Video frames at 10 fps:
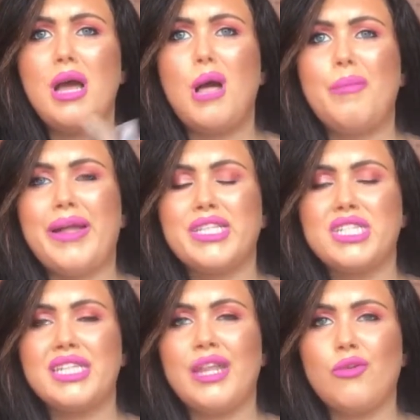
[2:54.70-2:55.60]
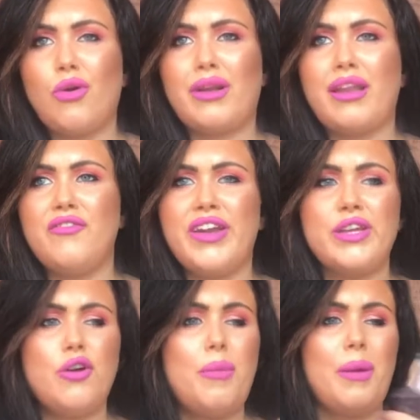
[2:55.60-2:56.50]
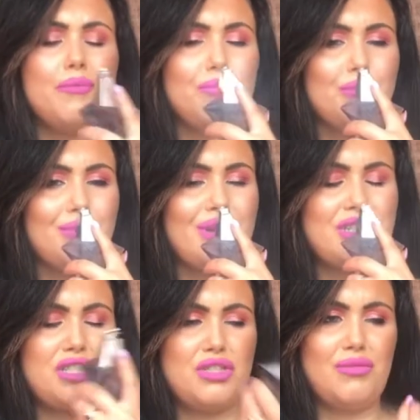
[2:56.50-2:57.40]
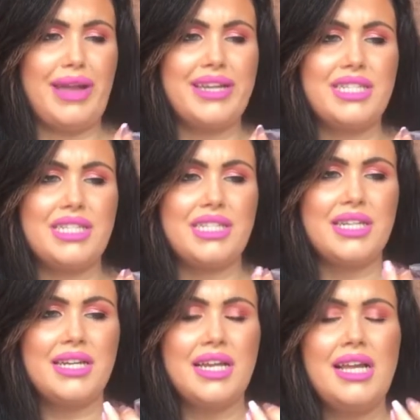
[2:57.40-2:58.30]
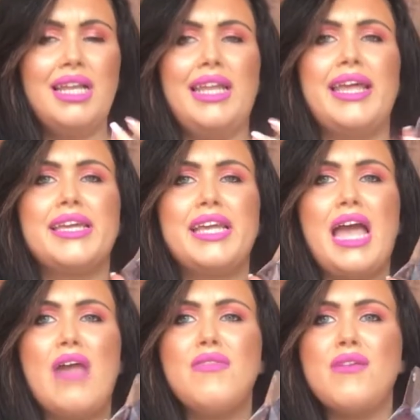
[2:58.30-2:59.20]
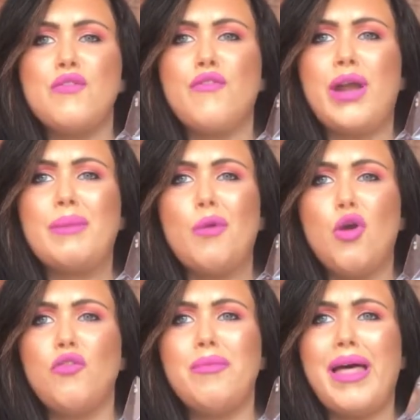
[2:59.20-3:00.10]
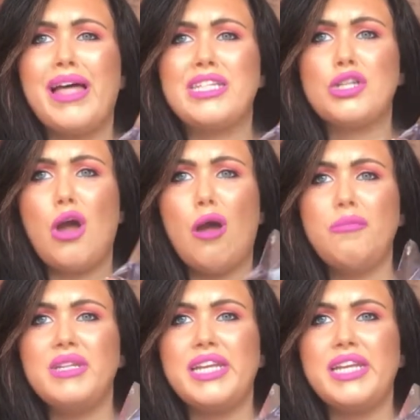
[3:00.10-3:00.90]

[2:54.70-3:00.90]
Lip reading: I'll mention later on in the video, but it's just so nice. Like, I've never found a perfume that has topped